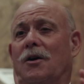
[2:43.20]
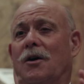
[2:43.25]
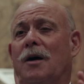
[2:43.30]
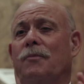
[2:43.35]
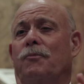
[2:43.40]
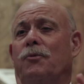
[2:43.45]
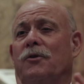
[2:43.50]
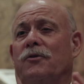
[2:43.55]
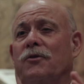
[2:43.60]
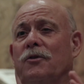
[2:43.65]

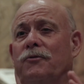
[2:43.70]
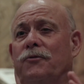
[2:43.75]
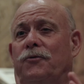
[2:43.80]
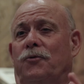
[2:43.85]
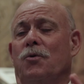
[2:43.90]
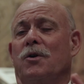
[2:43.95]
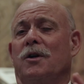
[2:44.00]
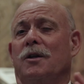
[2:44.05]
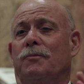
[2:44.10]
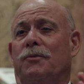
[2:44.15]
upwards of
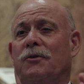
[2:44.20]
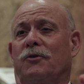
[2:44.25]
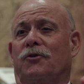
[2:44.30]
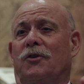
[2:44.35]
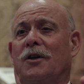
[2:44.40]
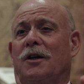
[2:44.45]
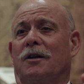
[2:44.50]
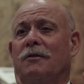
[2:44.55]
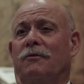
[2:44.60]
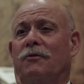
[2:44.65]

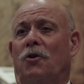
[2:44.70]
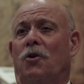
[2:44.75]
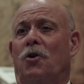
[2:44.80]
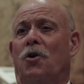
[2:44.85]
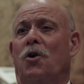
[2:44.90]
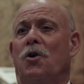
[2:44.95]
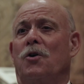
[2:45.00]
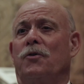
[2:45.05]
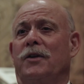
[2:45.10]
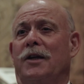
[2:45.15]
40% of
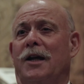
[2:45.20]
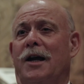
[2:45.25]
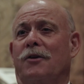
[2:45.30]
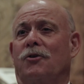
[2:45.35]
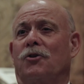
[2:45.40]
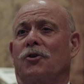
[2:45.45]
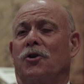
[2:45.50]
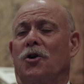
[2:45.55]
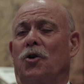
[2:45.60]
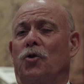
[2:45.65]
all the
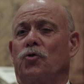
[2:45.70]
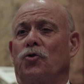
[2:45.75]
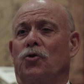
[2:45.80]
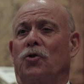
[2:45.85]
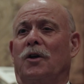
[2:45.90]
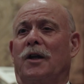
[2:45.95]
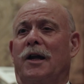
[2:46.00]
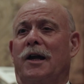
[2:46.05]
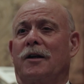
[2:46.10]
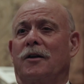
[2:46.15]

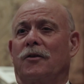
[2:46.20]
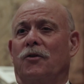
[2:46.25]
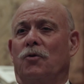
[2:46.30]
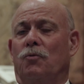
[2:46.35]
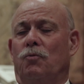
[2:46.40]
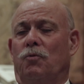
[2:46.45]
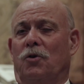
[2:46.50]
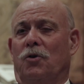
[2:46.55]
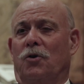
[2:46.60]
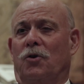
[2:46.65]
agricultural land in the
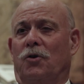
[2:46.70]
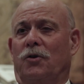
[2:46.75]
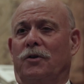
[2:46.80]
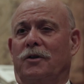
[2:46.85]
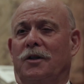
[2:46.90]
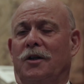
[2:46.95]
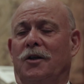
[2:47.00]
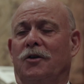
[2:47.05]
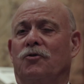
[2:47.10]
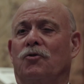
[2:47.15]
world
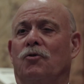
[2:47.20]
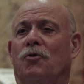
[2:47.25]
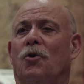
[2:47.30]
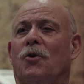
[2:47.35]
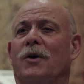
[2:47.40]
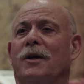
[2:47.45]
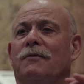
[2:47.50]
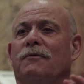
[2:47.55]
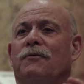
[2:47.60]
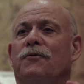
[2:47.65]
is
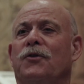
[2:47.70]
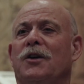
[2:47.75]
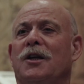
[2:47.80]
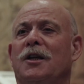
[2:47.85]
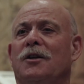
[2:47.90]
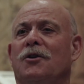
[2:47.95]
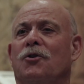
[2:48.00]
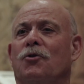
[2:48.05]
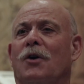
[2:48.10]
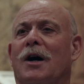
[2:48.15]
growing
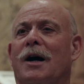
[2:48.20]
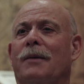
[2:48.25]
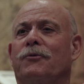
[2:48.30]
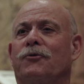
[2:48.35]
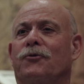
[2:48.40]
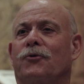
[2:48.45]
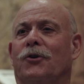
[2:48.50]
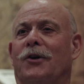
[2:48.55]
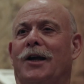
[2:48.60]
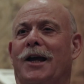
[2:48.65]
feed
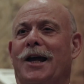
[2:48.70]
crops for